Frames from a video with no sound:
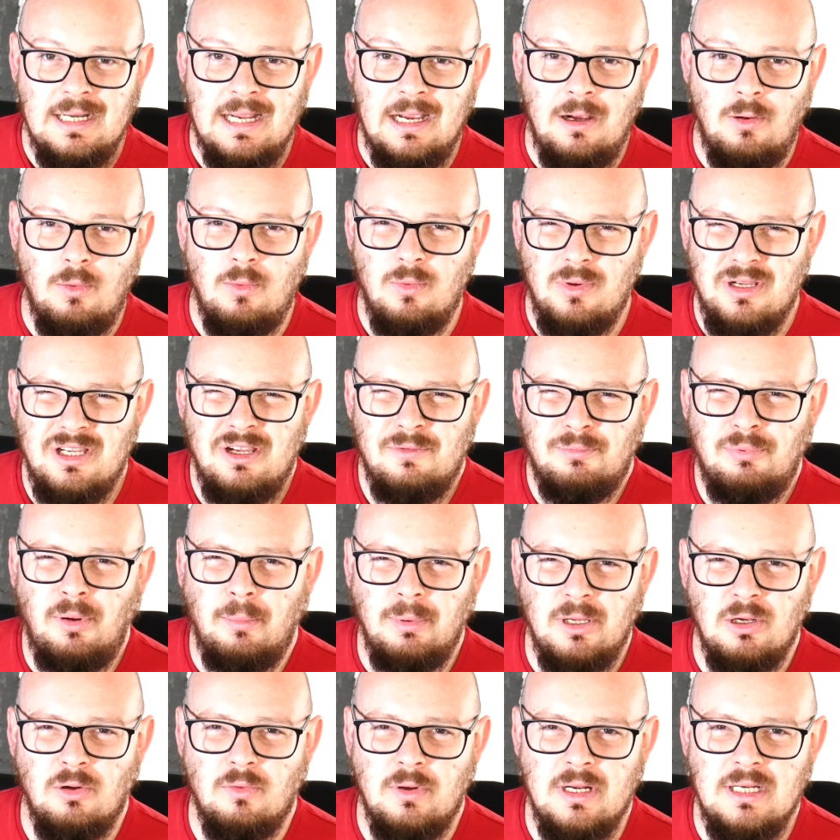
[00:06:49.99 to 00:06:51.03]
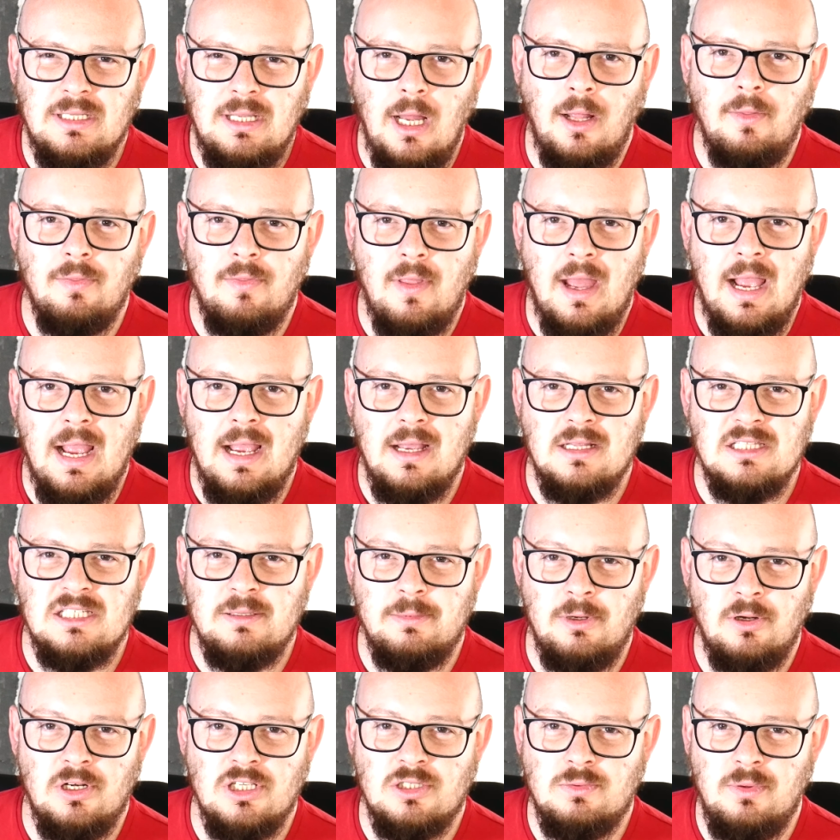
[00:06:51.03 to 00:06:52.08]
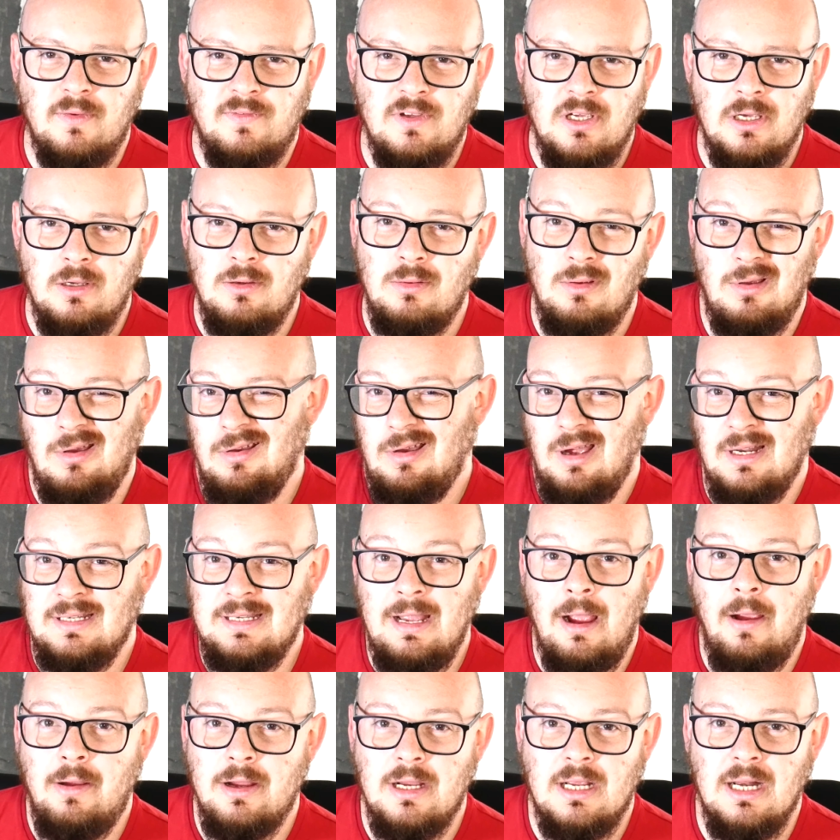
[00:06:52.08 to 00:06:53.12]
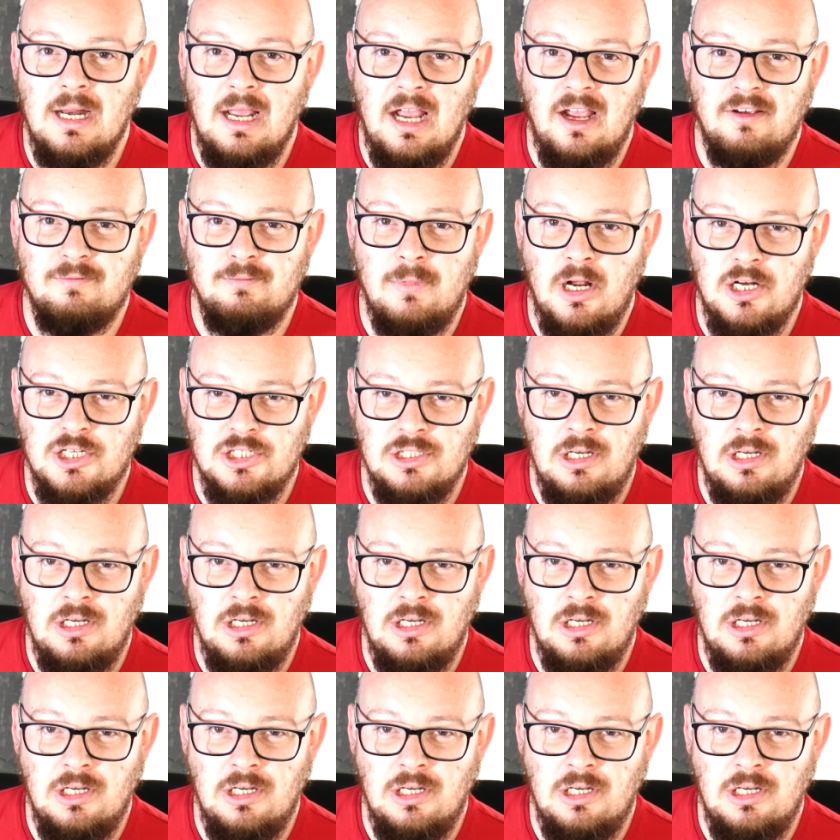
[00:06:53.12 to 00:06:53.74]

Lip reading: Now, you've probably already done that, and to be honest with you, I doubt you're going to have much